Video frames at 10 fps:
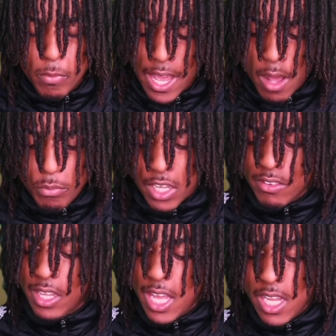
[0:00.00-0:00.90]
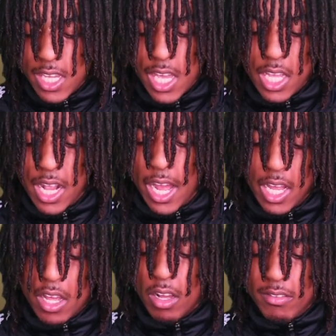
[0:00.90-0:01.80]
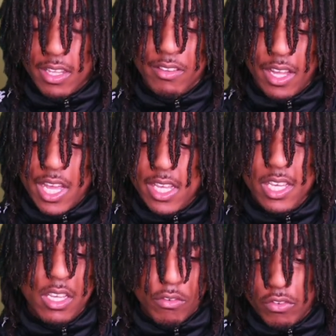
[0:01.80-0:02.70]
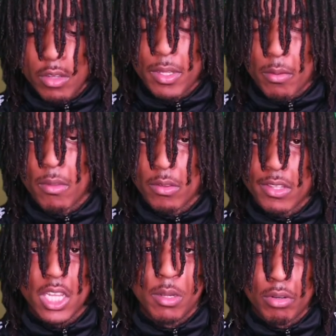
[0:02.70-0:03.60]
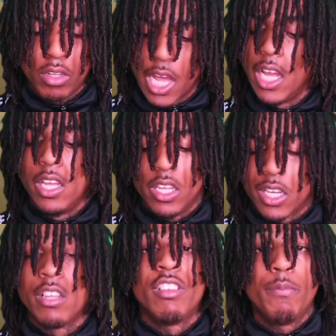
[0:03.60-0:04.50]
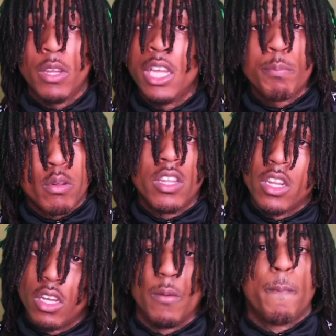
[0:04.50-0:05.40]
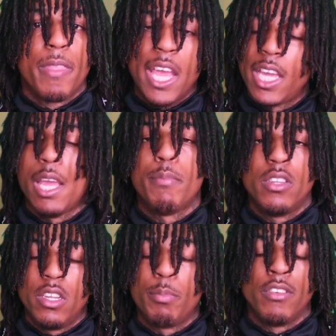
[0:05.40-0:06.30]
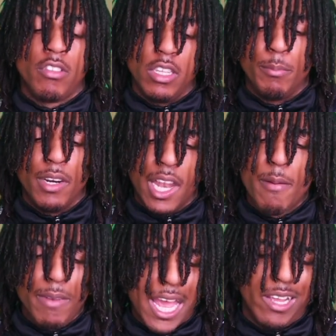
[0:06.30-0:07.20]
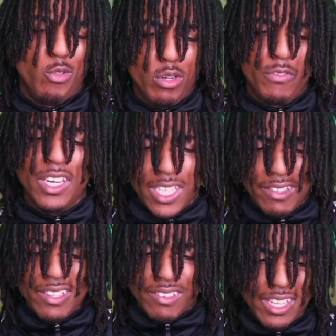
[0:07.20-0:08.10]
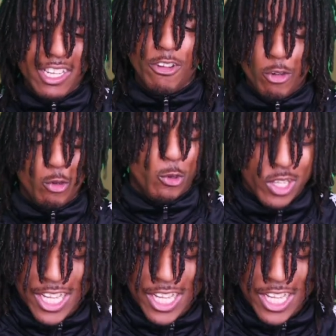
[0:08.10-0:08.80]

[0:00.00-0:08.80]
Like, I'm texting AK, like, I'm texting AK, you feel me? I'm, I'm telling bro, like, cause he, he pulling up. AK pulling up and shit. But I'm like, who the fuck is this nigga though?